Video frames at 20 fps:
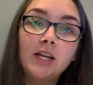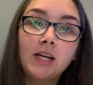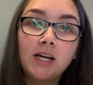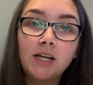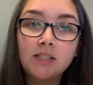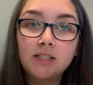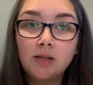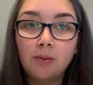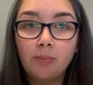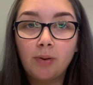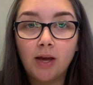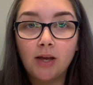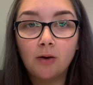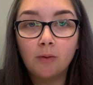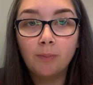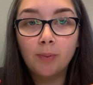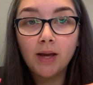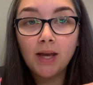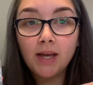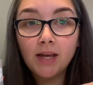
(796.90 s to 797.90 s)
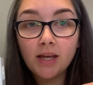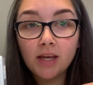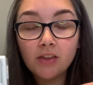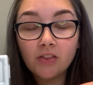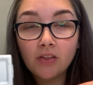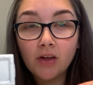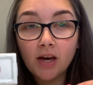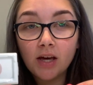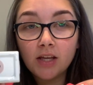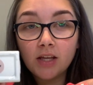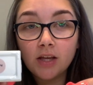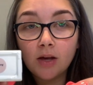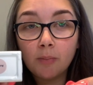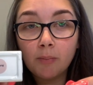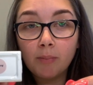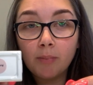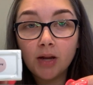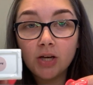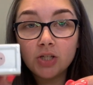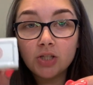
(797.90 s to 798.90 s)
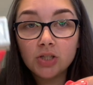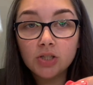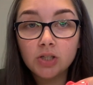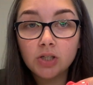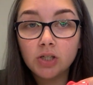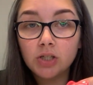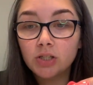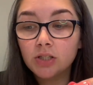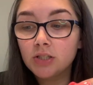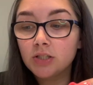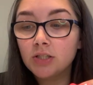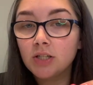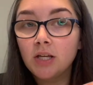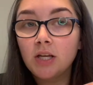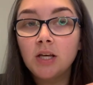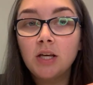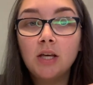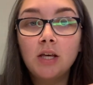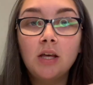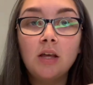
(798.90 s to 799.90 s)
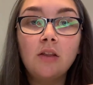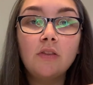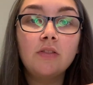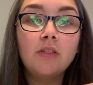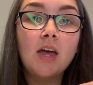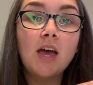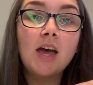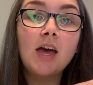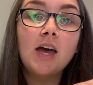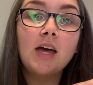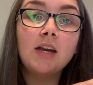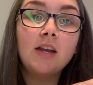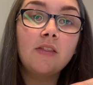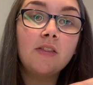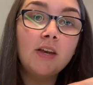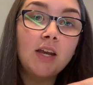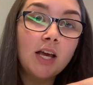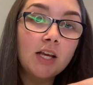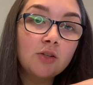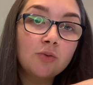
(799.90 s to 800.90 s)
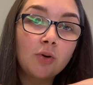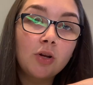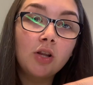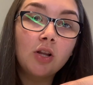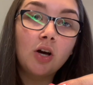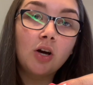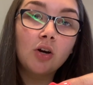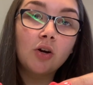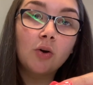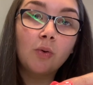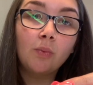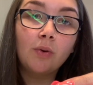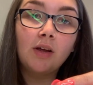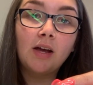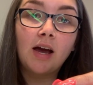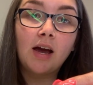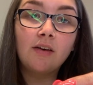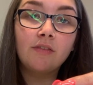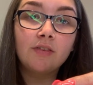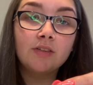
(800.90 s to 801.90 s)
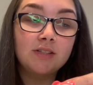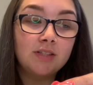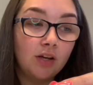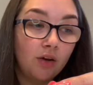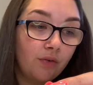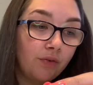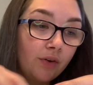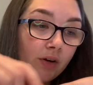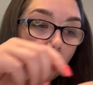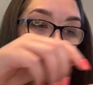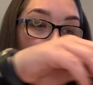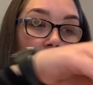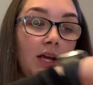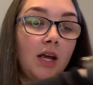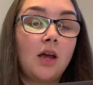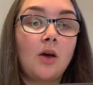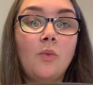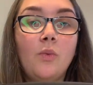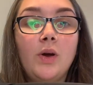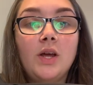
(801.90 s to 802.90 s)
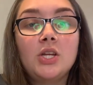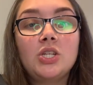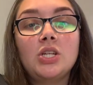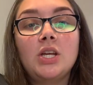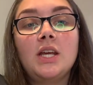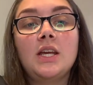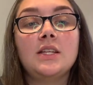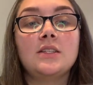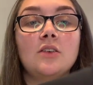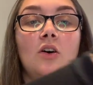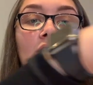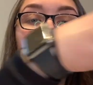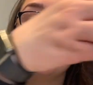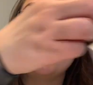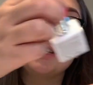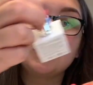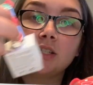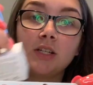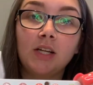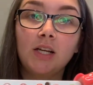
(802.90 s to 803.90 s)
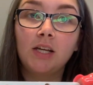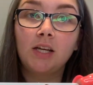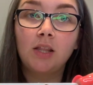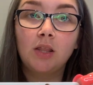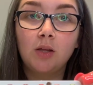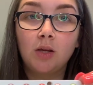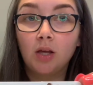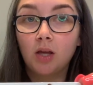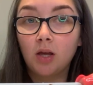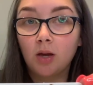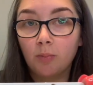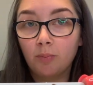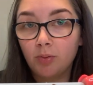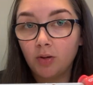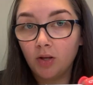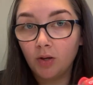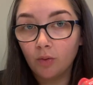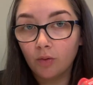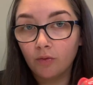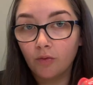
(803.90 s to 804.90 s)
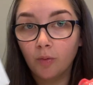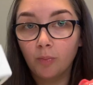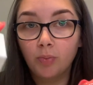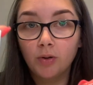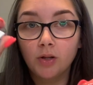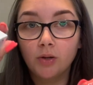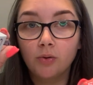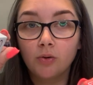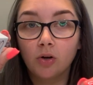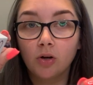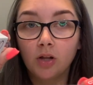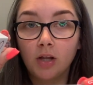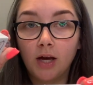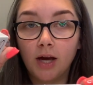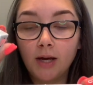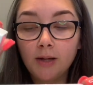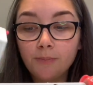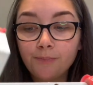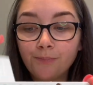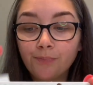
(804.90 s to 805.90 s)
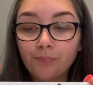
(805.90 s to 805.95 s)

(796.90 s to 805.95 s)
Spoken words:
nice pale pink that I mentioned. Then the next one along, we have Tiffany, which is obviously the beautiful blue colour.